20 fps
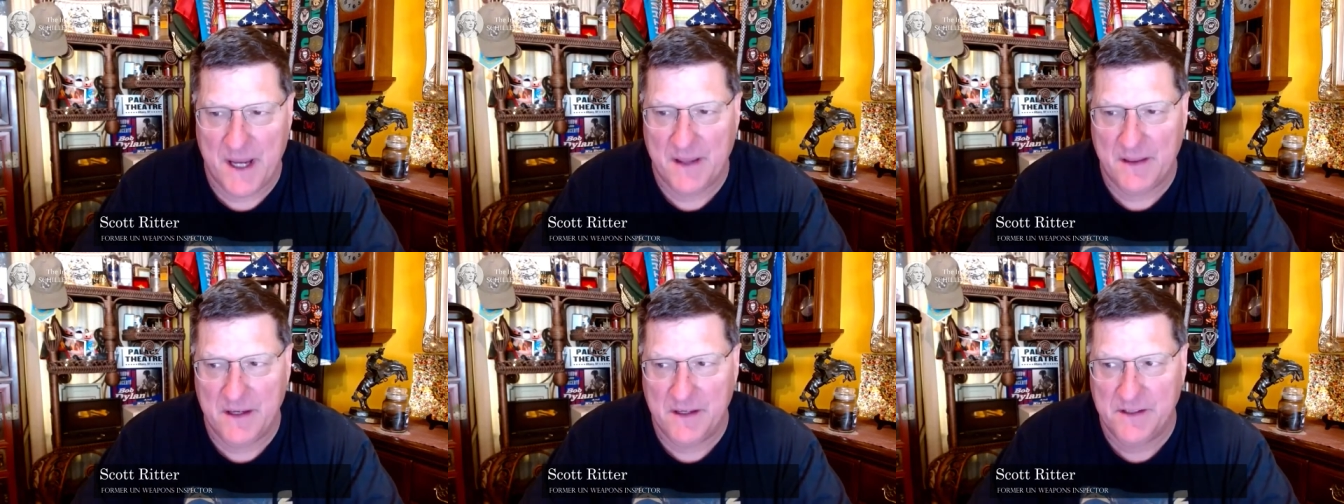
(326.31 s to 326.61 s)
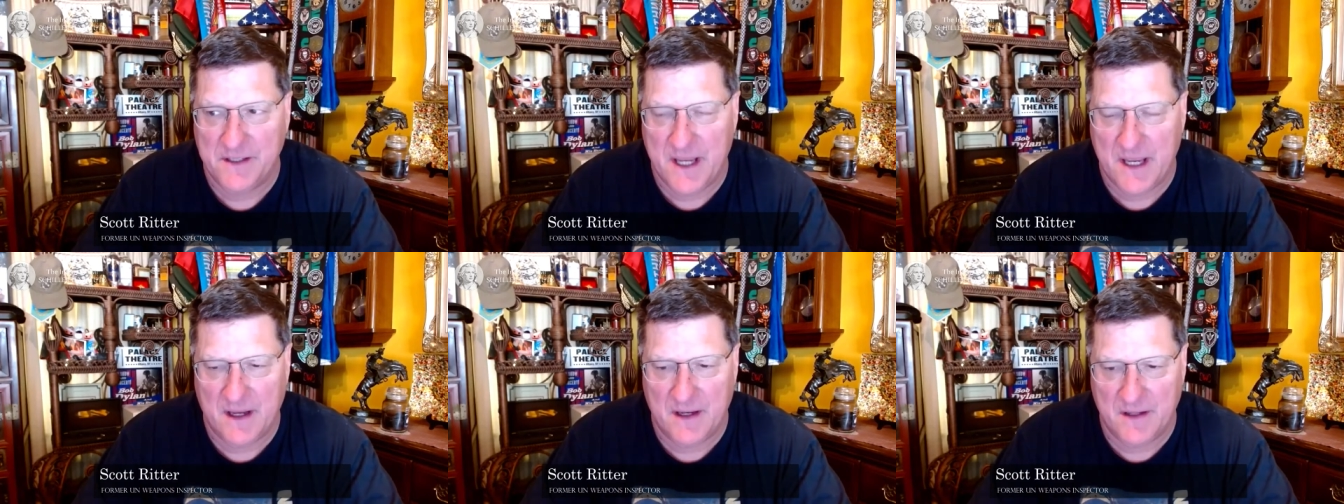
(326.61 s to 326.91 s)
make
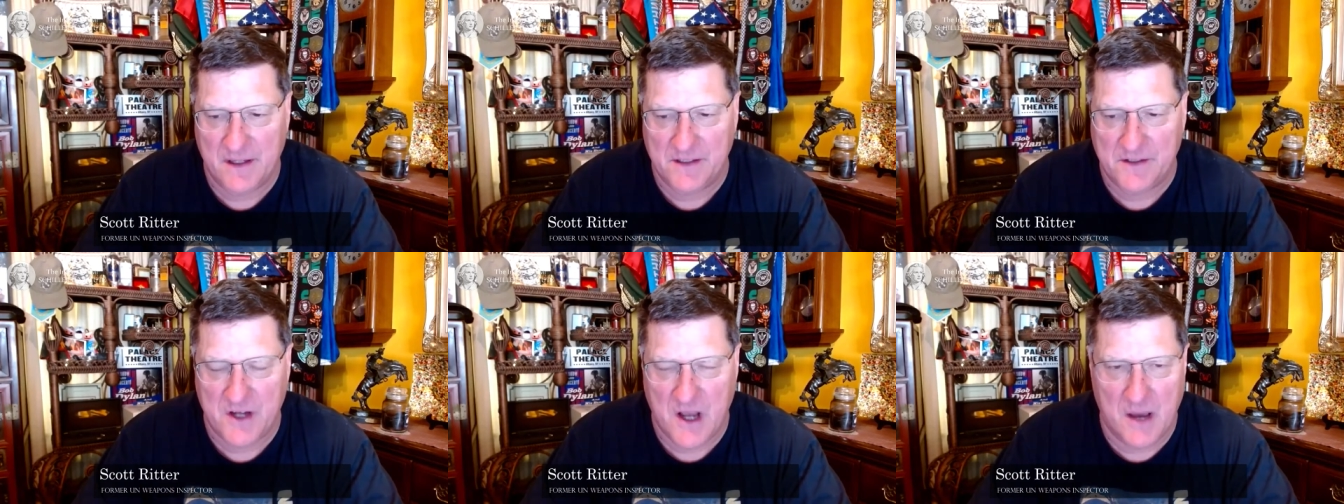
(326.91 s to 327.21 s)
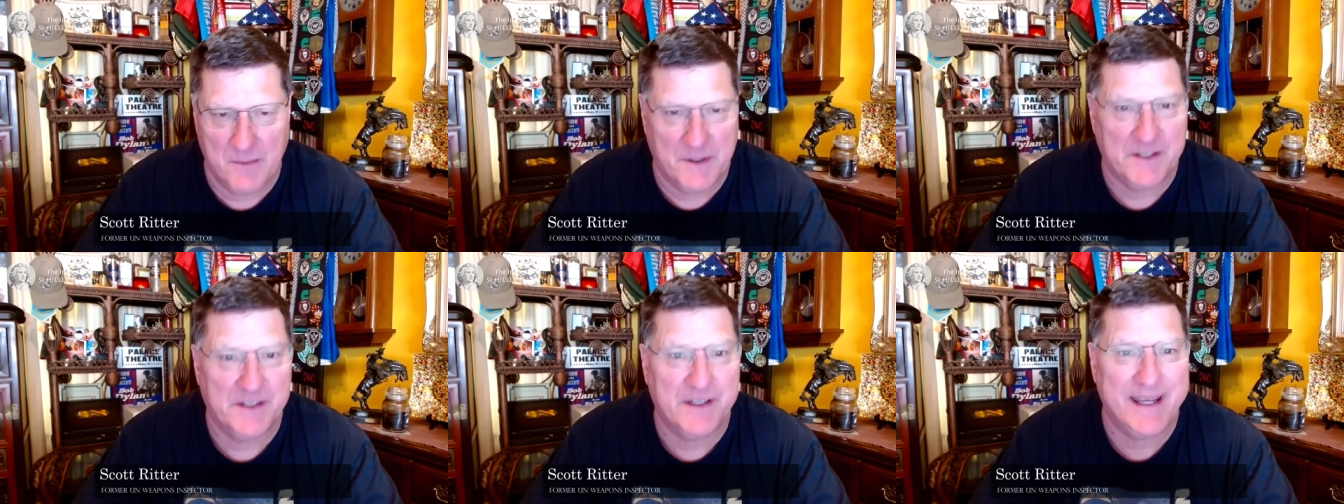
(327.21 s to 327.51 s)
these these
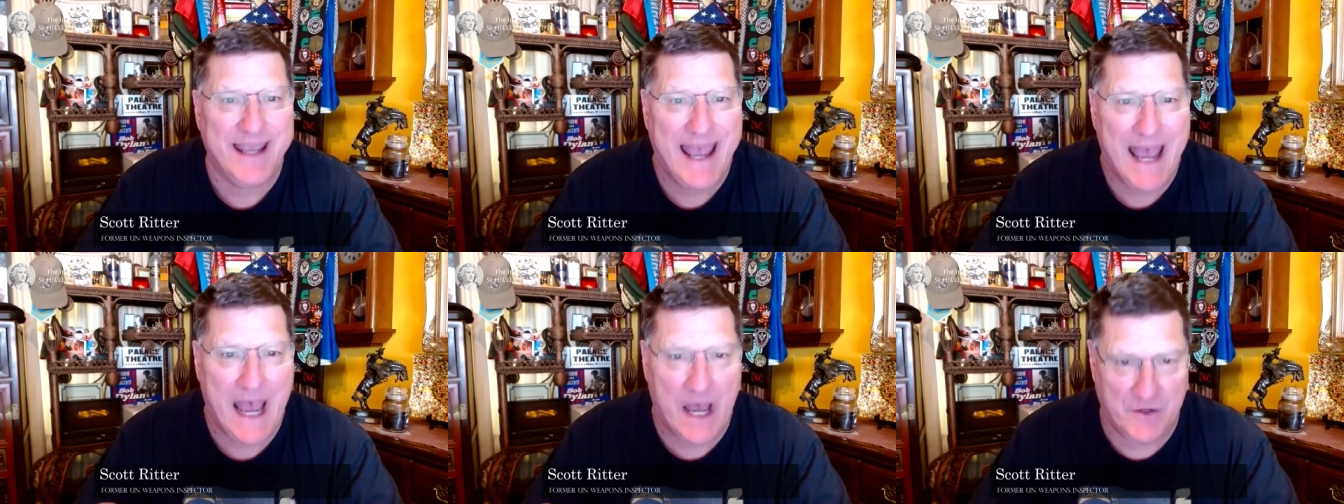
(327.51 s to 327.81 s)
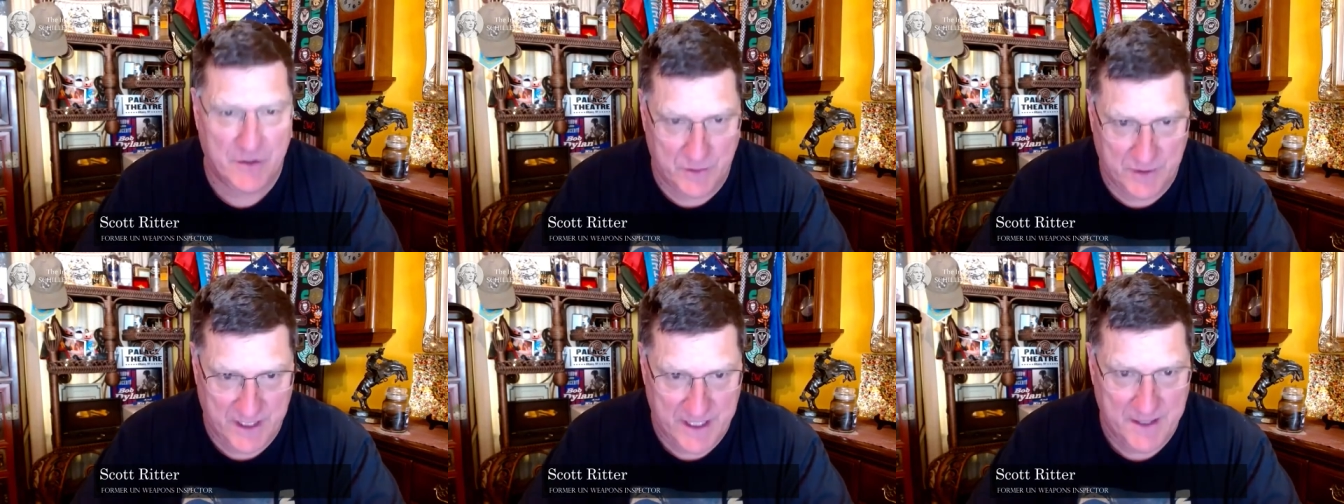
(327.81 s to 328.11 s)
comments
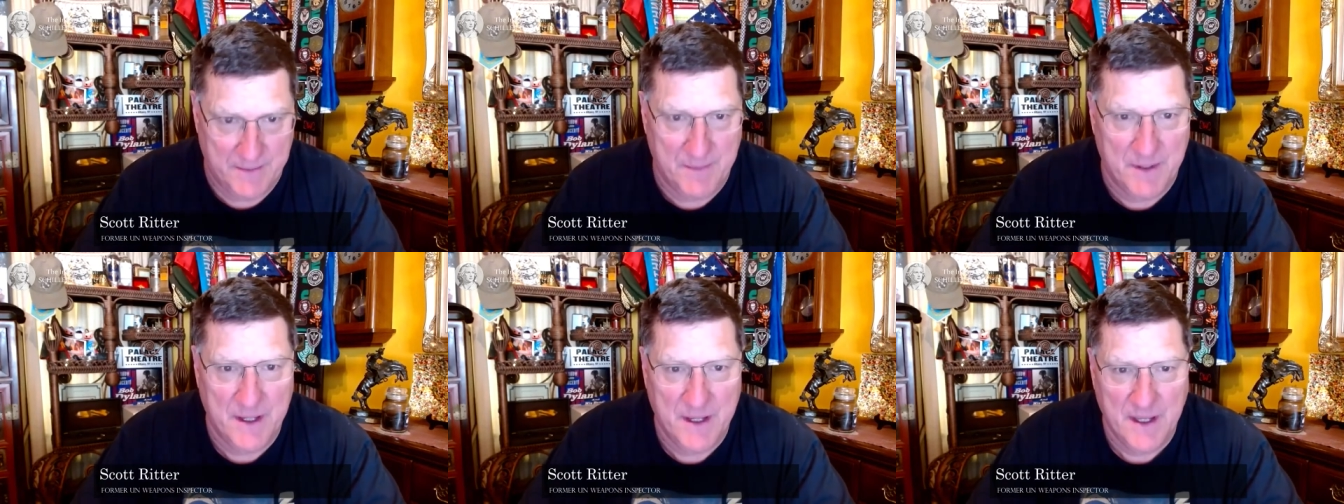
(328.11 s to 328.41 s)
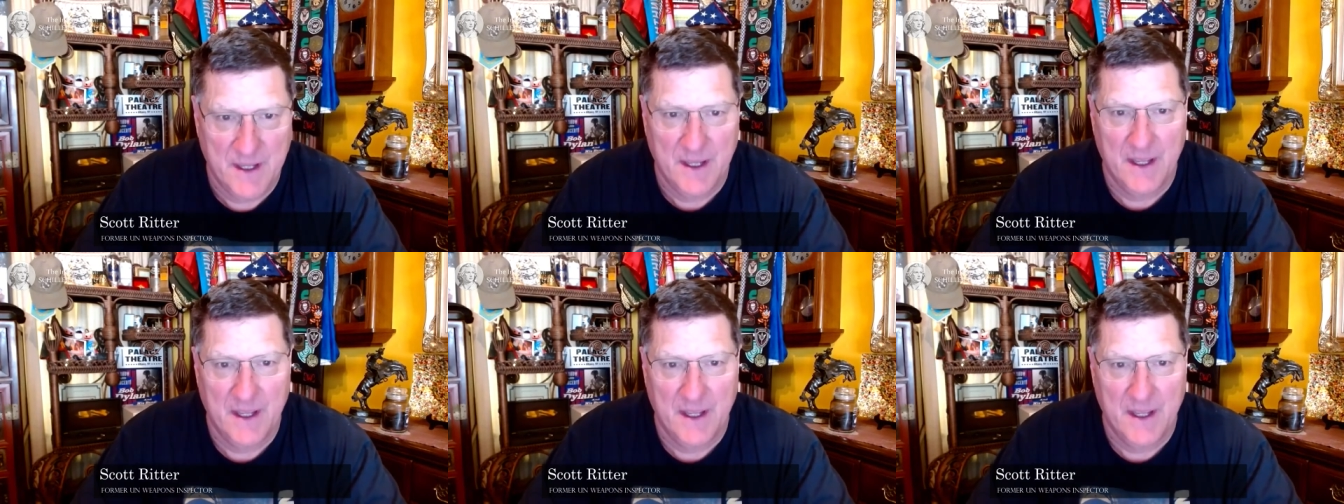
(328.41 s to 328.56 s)
casually.